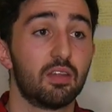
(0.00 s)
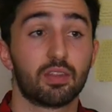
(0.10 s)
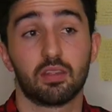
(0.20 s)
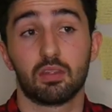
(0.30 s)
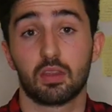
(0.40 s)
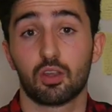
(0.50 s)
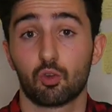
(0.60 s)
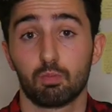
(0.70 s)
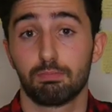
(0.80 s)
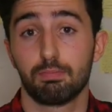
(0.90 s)
that the,
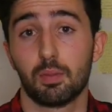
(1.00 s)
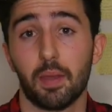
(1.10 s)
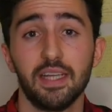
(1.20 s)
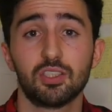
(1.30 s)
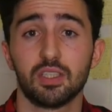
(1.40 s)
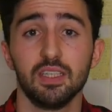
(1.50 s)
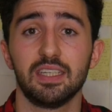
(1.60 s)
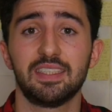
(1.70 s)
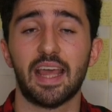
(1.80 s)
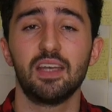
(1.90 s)
the painter didn't
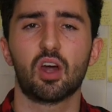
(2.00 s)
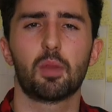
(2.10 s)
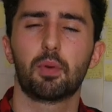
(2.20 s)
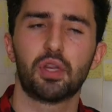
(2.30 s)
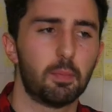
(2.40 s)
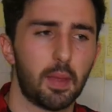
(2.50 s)
intend on, but it,